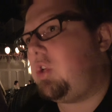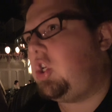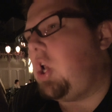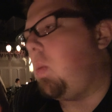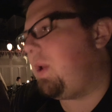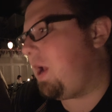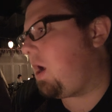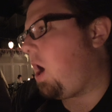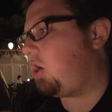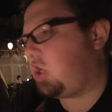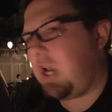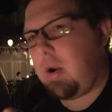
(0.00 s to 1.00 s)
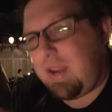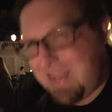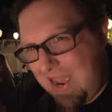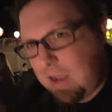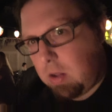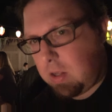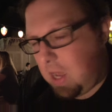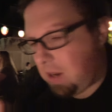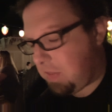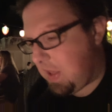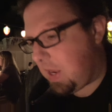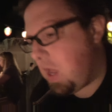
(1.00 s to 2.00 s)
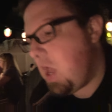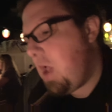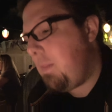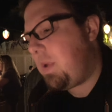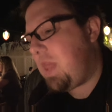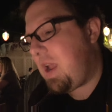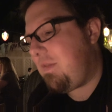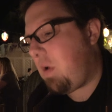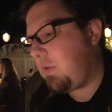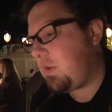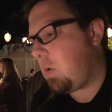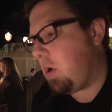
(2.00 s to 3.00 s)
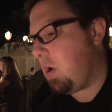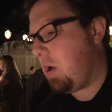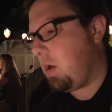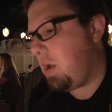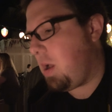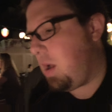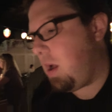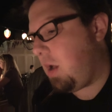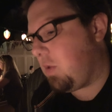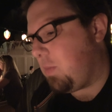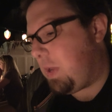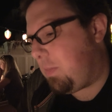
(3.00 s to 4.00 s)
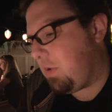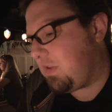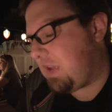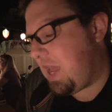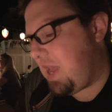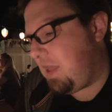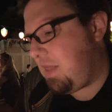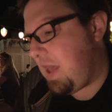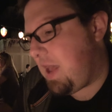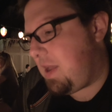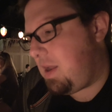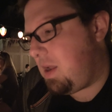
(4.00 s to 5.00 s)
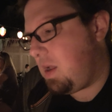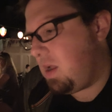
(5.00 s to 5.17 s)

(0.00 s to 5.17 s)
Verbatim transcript: showing a cautionary tale kind of thing. Mm-hmm. But then I've also heard other people say that